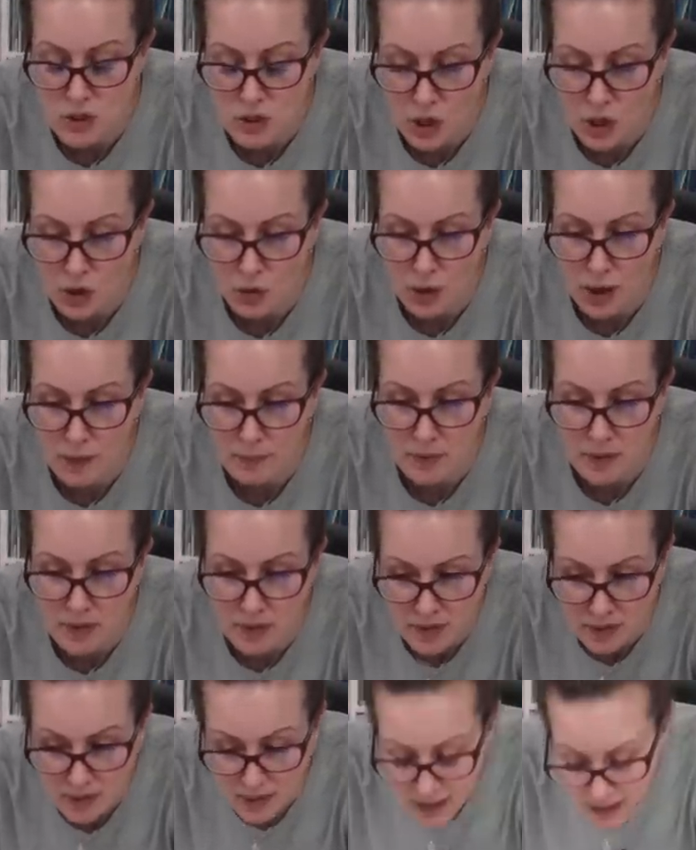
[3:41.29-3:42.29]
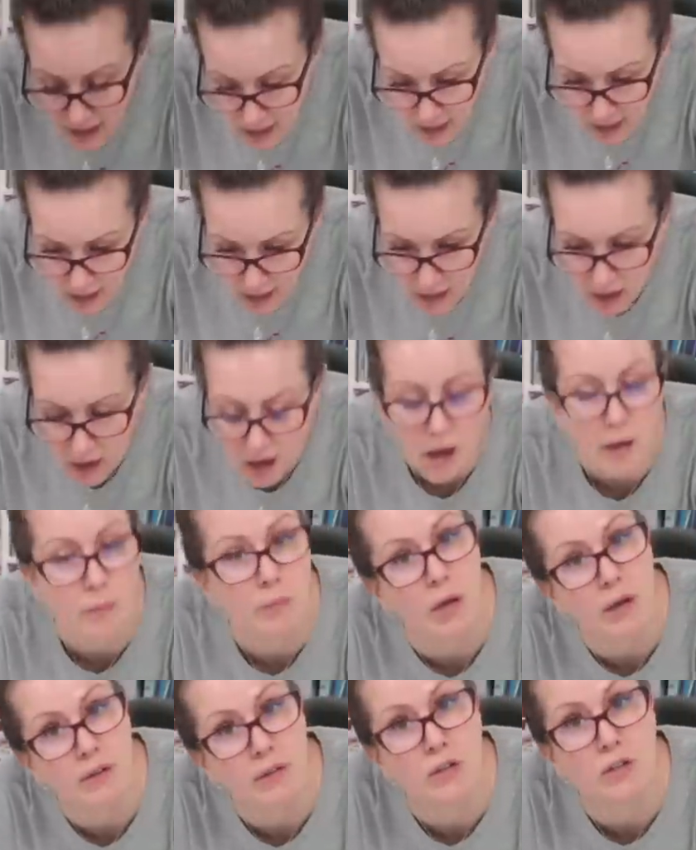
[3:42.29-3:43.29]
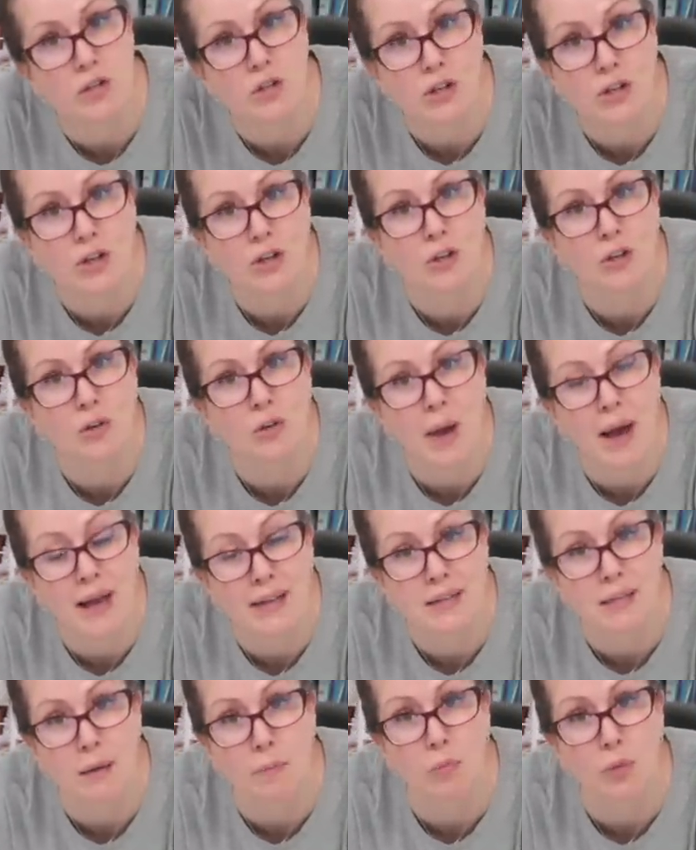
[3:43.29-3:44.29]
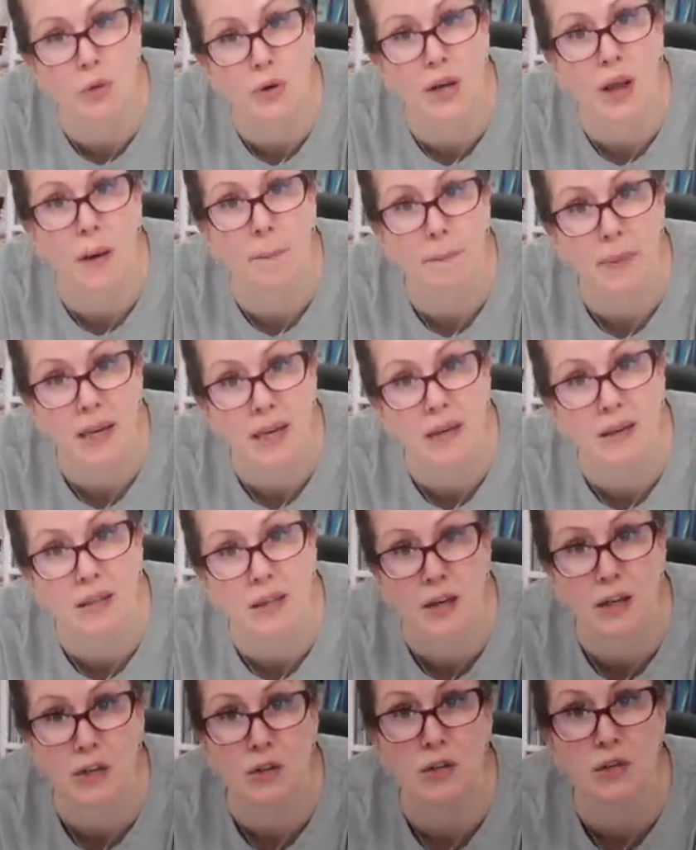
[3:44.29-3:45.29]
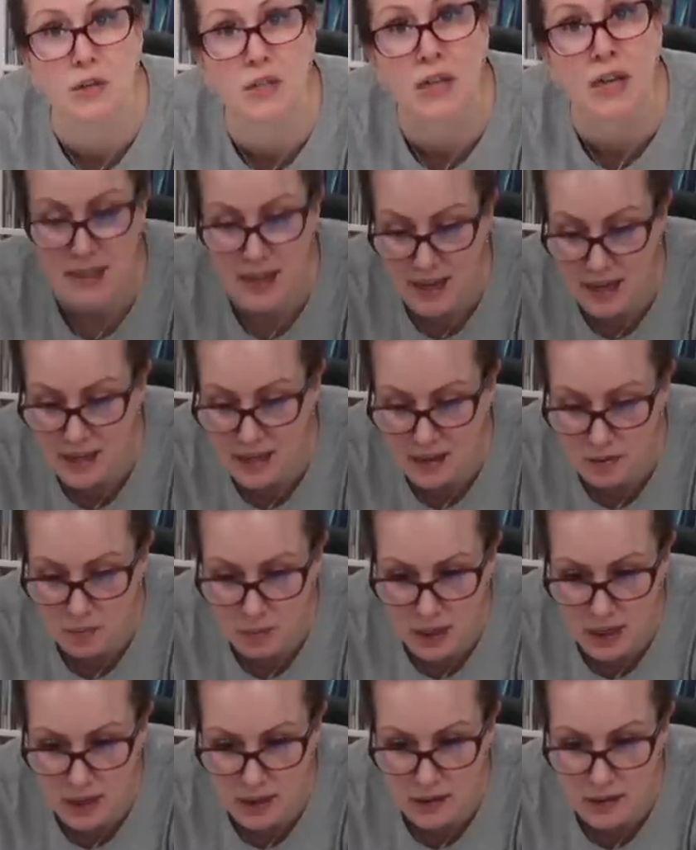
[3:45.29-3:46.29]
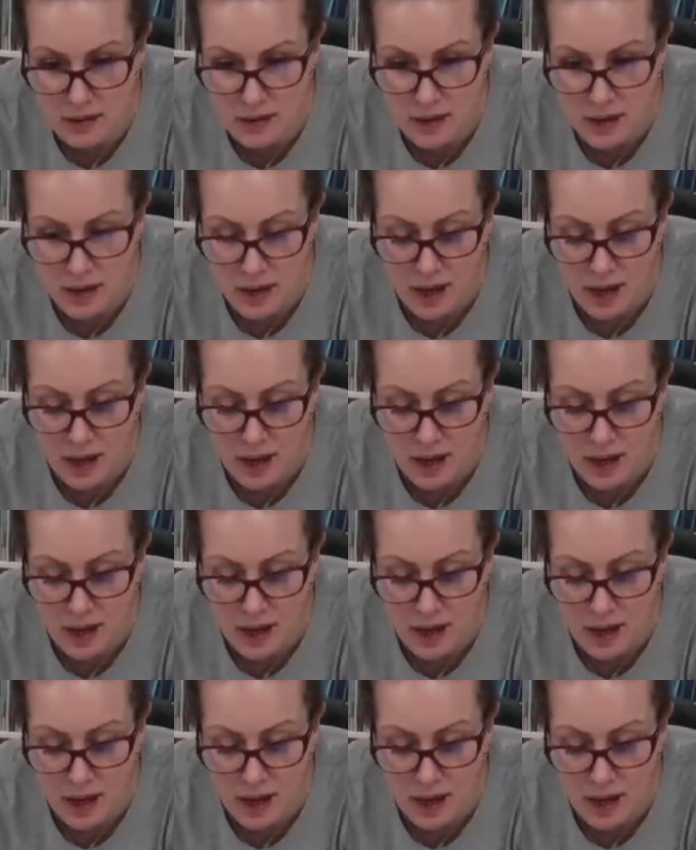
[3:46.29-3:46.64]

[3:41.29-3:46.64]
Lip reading: so I'm thinking I'm going to at some point unpick those, take them in,